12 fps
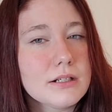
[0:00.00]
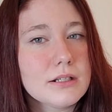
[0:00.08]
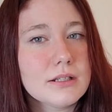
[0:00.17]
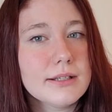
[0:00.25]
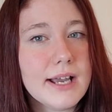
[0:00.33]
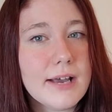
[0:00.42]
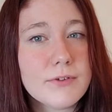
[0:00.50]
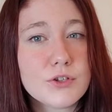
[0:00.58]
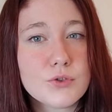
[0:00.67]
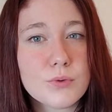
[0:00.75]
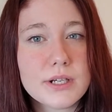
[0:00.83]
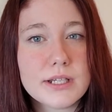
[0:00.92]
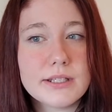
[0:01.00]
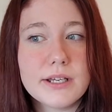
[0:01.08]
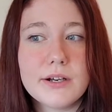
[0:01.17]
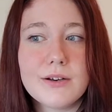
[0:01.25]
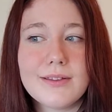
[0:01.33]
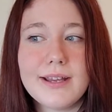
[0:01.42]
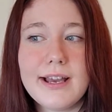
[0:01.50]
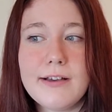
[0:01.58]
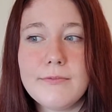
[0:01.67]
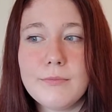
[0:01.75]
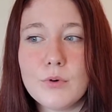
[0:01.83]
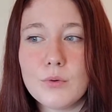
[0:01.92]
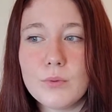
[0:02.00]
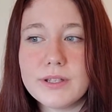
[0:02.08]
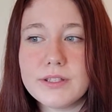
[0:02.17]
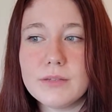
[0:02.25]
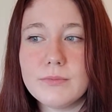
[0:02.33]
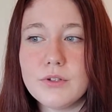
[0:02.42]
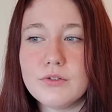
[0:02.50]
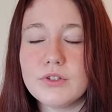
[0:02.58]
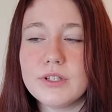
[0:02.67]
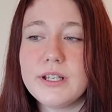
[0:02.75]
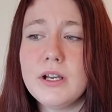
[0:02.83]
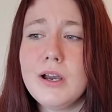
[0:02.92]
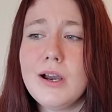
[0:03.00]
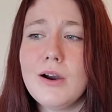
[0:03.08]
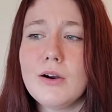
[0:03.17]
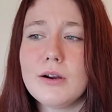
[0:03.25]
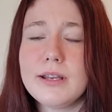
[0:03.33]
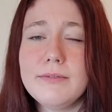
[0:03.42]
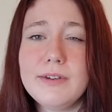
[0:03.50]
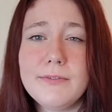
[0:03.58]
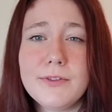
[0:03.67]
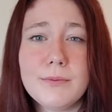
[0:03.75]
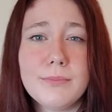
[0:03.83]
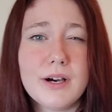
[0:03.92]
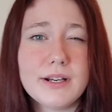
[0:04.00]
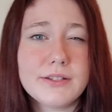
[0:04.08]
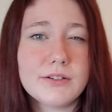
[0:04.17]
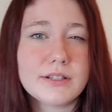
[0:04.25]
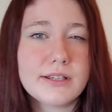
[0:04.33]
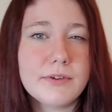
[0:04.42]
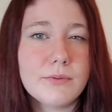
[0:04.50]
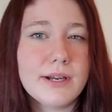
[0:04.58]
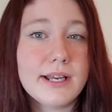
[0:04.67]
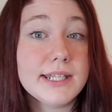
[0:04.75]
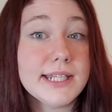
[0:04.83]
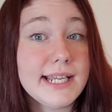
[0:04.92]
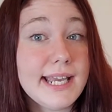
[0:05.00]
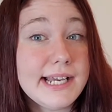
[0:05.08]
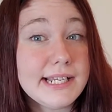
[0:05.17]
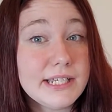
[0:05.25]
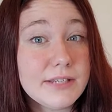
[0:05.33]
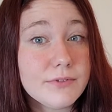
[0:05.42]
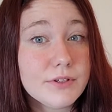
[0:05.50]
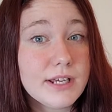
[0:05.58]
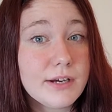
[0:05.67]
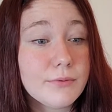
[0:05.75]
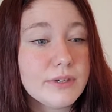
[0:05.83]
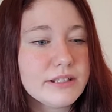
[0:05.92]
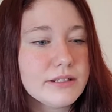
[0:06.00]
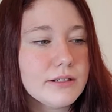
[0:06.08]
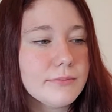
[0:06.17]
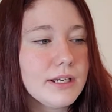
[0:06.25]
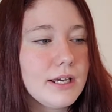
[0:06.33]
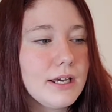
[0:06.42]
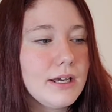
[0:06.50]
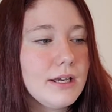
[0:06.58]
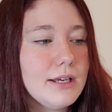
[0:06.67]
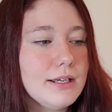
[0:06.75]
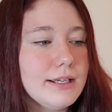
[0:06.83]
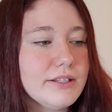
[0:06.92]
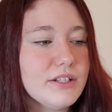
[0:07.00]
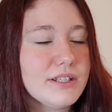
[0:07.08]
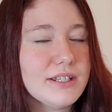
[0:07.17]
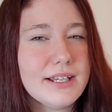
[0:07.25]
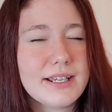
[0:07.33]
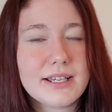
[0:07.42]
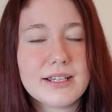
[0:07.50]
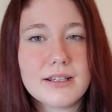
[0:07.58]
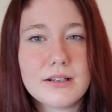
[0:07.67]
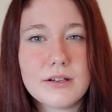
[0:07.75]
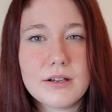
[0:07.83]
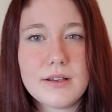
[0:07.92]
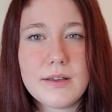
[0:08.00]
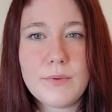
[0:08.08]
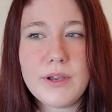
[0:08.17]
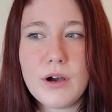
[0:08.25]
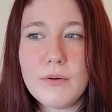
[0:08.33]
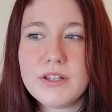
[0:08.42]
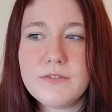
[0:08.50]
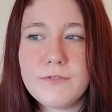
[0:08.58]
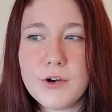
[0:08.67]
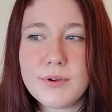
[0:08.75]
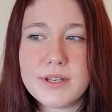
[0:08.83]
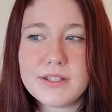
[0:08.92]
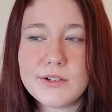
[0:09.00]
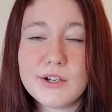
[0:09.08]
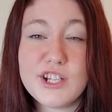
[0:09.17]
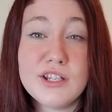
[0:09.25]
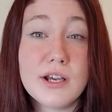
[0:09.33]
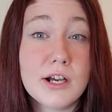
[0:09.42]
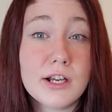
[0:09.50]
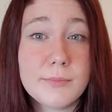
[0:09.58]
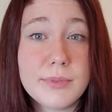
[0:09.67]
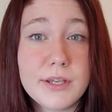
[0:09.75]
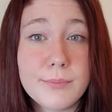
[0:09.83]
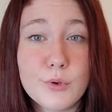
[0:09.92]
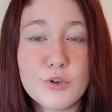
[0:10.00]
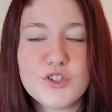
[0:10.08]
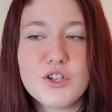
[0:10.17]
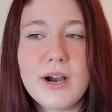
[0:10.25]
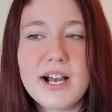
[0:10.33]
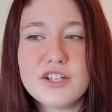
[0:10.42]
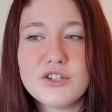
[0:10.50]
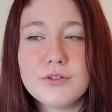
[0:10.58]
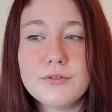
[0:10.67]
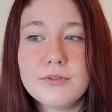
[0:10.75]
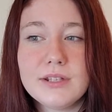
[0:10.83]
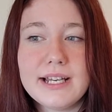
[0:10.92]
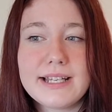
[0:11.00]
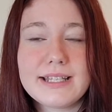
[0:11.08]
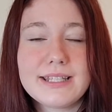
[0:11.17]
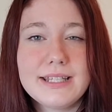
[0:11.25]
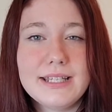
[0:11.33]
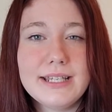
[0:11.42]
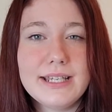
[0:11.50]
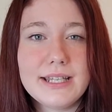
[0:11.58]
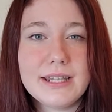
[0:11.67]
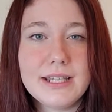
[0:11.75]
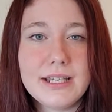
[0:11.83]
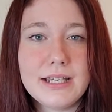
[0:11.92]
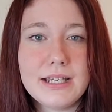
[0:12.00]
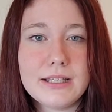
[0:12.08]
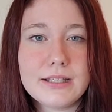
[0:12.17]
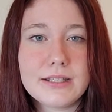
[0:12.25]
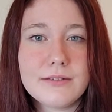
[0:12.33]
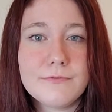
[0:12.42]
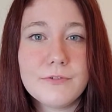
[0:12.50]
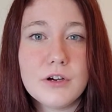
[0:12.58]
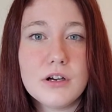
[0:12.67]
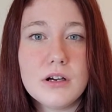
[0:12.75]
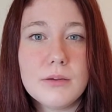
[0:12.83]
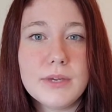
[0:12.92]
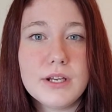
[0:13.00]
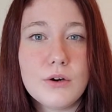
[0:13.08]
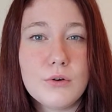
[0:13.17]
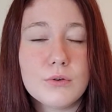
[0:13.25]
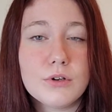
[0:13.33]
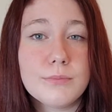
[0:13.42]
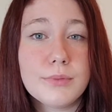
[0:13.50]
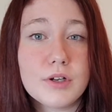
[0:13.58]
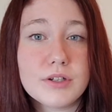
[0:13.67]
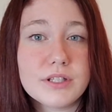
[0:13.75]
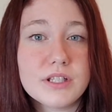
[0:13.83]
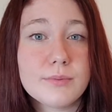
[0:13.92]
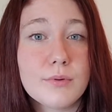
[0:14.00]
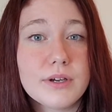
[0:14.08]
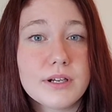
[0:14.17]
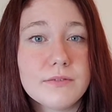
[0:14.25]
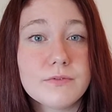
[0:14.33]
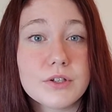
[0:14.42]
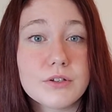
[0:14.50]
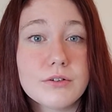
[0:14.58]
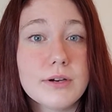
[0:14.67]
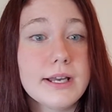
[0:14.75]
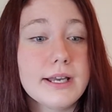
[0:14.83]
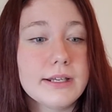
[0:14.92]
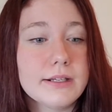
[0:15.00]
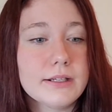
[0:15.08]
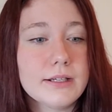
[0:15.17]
they have a story to tell. They have more wisdom usually. Or even if their body starts giving away and they can't give you that wisdom, it's just like we always focus on young people, so I do like seeing things from an older person's point of view. And